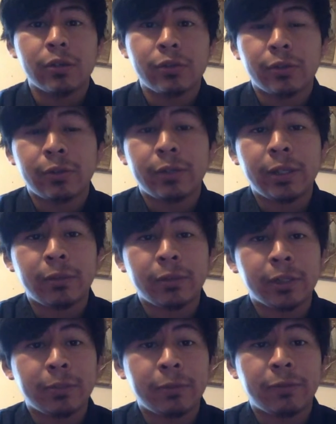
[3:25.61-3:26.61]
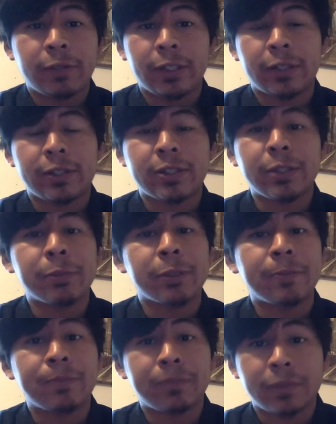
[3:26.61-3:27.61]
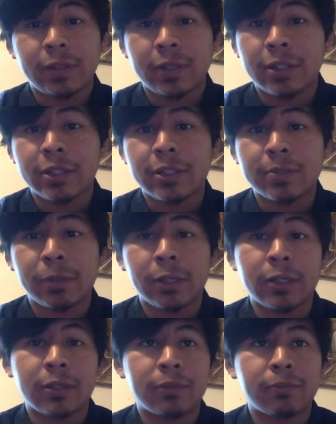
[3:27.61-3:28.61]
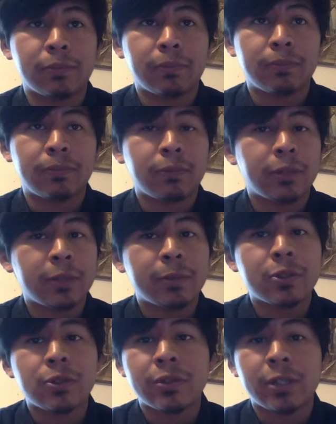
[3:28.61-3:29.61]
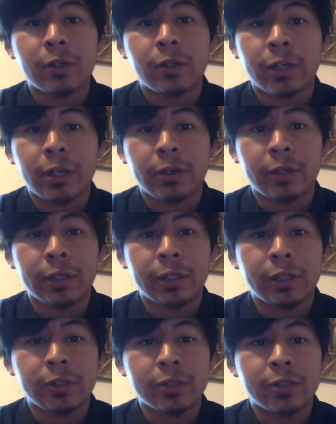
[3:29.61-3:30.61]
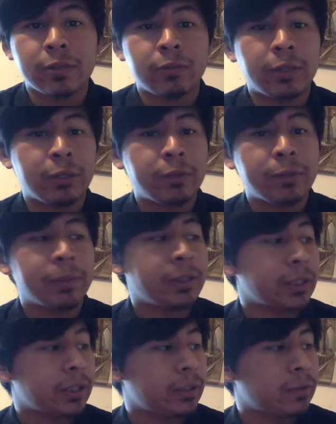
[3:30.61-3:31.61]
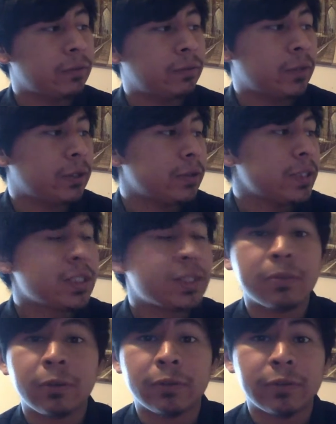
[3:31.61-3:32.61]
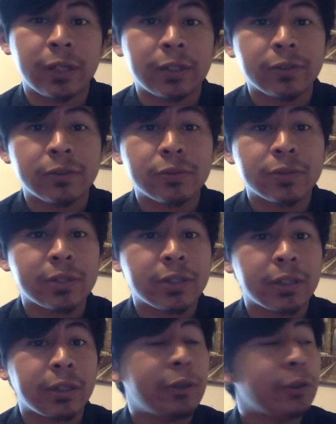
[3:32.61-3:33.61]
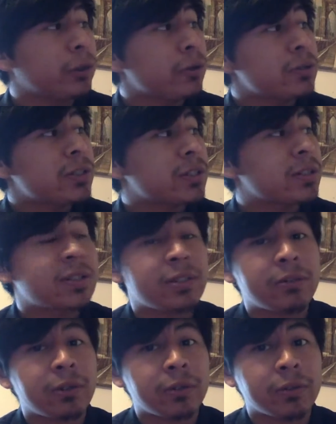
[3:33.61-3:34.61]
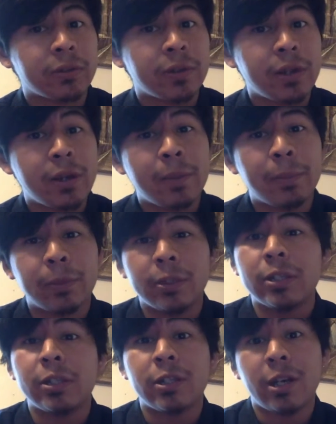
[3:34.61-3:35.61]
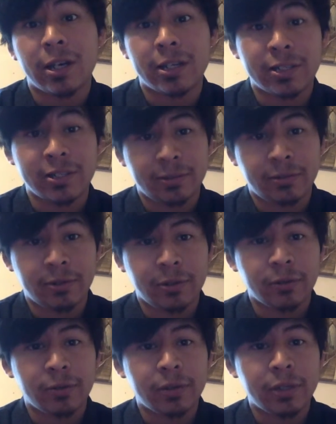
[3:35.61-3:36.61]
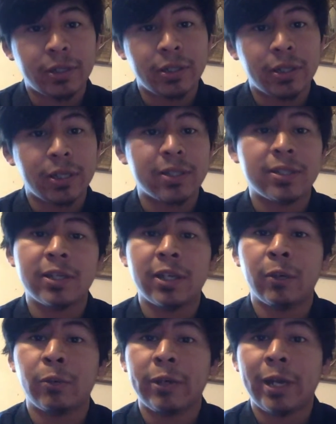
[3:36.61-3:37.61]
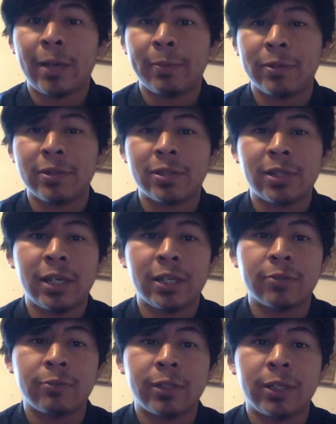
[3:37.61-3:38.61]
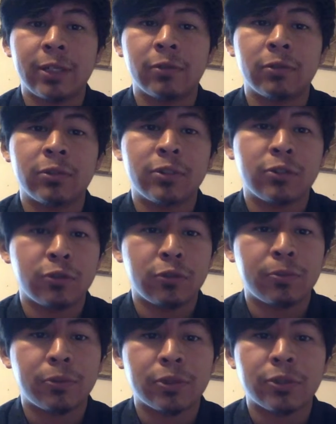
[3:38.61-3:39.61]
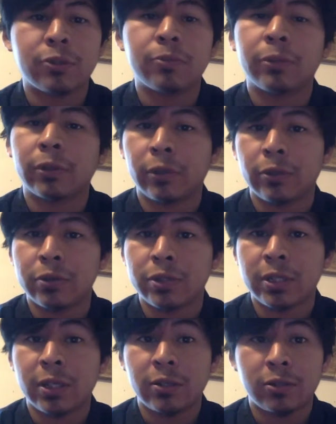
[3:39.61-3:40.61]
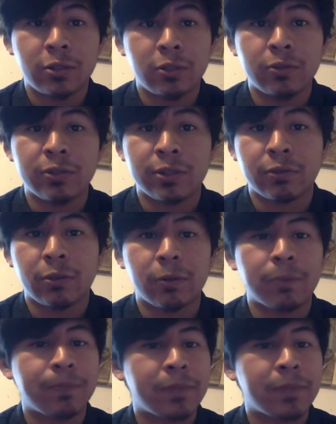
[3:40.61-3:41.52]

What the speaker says: So the way that we're going to be finding this limit is by pretty much using our calculators, where we plug in very small values close to 0, but not 0, and seeing what happens as we get super close to 0.